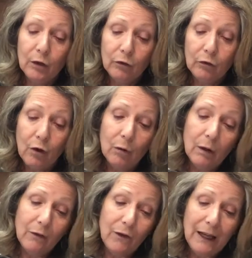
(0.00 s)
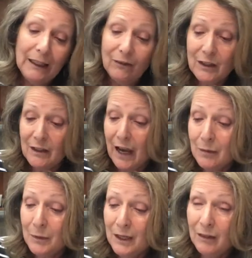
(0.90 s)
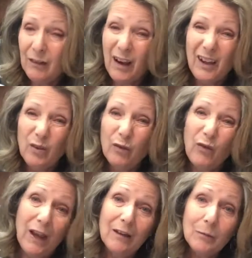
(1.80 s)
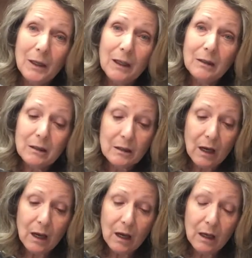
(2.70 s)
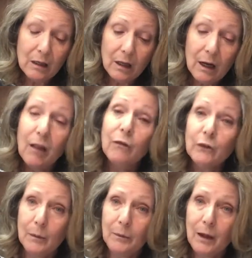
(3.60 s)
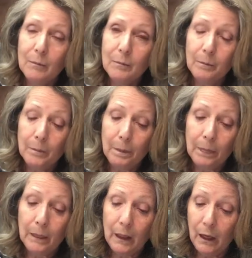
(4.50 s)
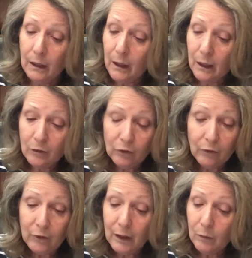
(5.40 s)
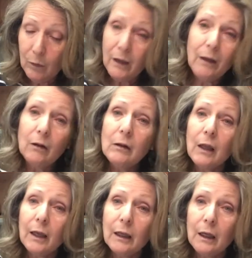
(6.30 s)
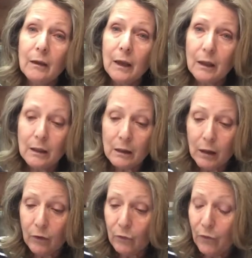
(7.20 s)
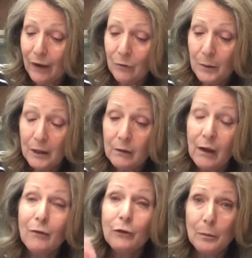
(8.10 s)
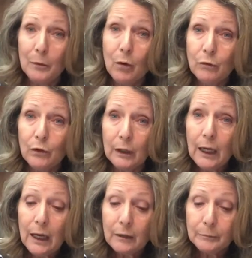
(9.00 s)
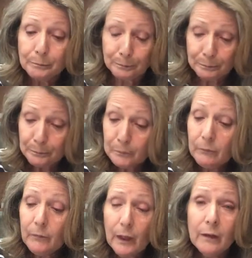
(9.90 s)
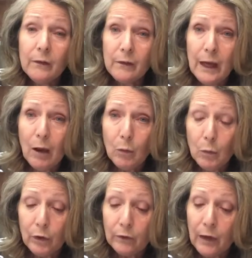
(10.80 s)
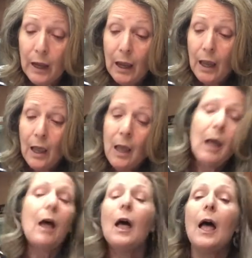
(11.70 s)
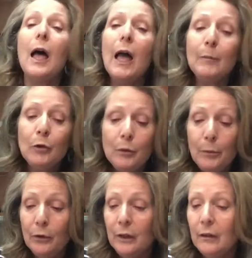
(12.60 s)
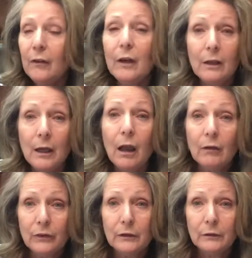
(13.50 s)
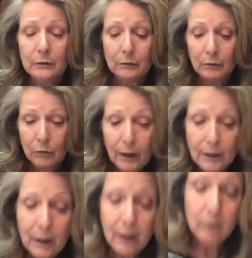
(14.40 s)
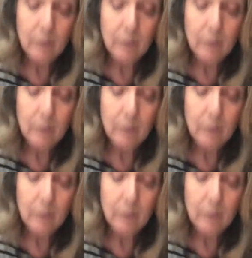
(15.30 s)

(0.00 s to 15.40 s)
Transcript: So if I give it 10 minutes, I use 5 minutes, and then I'll flip them. And then I just see what they look like. And then in another 5 minutes, I flip it over again and see how it works. I'm going to put these in the oven right now.